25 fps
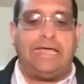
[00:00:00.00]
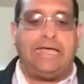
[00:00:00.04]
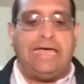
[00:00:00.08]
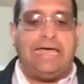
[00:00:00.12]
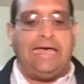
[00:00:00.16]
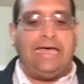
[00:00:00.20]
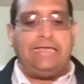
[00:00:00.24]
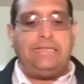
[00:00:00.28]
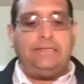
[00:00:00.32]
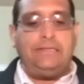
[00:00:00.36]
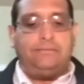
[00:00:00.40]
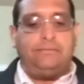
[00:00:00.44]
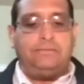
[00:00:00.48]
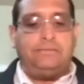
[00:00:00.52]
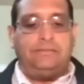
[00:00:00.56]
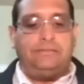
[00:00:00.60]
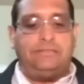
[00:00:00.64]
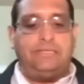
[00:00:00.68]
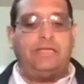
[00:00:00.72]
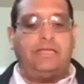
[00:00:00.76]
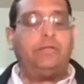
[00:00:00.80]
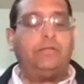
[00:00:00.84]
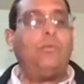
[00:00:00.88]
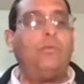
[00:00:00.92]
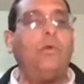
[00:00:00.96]
guy
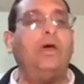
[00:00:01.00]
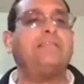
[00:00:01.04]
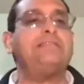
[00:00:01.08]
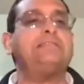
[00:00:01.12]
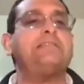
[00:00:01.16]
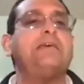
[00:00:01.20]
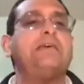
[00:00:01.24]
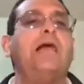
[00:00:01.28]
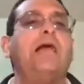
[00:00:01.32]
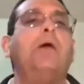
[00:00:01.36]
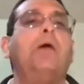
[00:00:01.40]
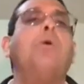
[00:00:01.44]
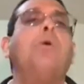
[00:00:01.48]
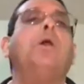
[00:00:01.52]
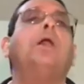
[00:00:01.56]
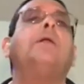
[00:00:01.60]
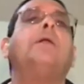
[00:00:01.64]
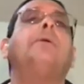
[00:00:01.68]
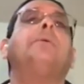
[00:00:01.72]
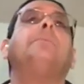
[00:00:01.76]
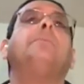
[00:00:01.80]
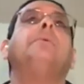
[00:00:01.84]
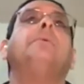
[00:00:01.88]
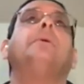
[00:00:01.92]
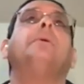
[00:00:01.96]
that was
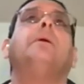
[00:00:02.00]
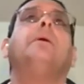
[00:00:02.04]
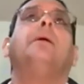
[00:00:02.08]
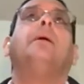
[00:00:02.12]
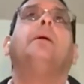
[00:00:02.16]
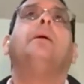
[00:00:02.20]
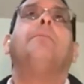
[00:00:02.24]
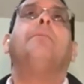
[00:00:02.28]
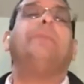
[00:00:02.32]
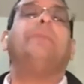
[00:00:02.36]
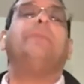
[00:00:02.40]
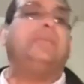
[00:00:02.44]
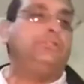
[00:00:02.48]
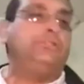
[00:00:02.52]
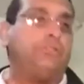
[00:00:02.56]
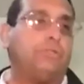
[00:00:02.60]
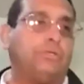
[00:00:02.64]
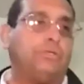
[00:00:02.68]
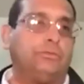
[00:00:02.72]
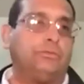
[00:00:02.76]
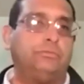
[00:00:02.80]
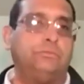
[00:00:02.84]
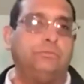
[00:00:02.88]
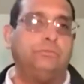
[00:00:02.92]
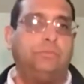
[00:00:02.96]
our
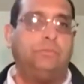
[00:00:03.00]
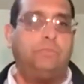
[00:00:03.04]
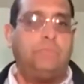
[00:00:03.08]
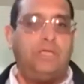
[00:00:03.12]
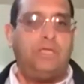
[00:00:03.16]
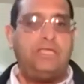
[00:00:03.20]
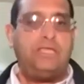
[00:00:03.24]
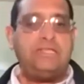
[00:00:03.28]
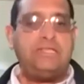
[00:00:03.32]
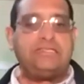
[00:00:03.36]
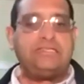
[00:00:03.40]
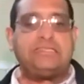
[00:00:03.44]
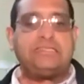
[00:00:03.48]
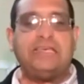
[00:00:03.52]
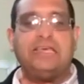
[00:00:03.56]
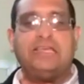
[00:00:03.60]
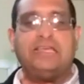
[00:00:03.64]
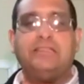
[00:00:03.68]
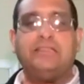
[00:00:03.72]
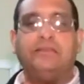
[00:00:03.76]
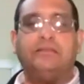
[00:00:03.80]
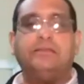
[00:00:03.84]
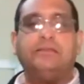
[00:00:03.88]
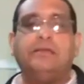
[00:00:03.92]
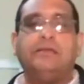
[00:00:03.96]
mentor. He
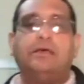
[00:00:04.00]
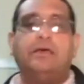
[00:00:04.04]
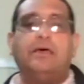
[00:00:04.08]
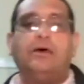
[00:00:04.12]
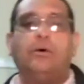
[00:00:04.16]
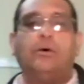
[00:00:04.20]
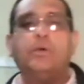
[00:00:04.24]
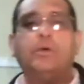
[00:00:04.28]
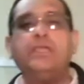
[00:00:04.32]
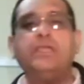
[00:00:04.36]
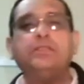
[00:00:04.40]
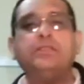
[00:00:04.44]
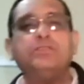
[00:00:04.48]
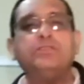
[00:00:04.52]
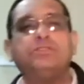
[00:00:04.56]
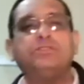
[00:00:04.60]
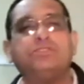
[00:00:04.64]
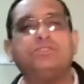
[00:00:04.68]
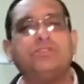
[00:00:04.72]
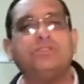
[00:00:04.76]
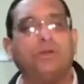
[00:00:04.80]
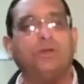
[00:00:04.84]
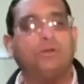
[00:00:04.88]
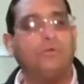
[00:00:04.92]
said, we